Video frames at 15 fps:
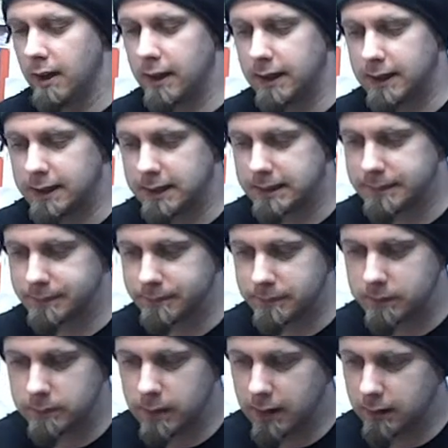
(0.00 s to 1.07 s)
I
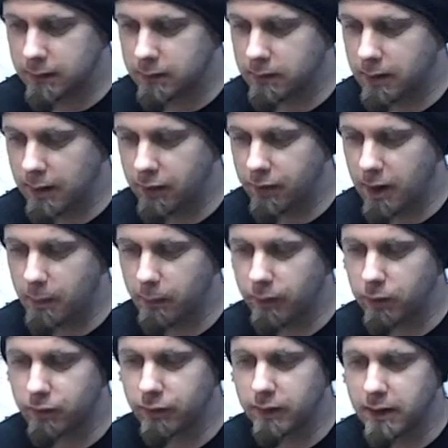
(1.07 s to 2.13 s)
thought about
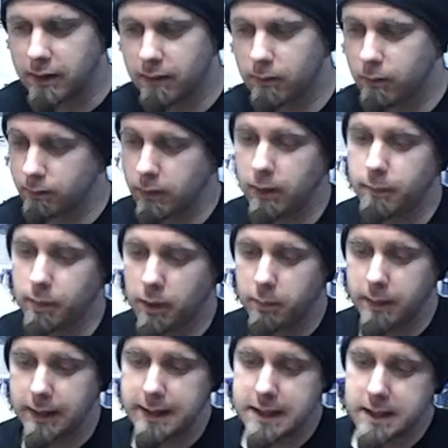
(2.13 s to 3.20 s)
this for, well,
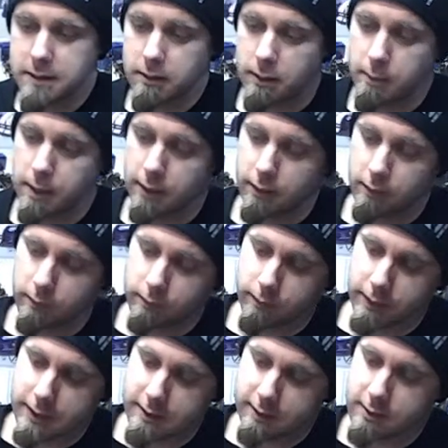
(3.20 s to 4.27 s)
probably a year or better,
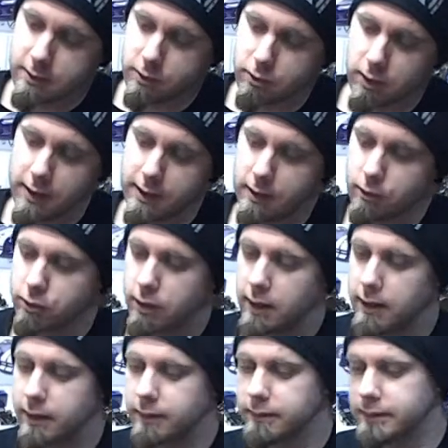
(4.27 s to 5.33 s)
when he said to try it out,
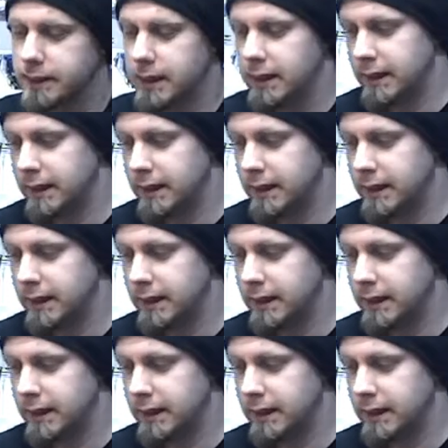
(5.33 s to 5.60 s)
try it out.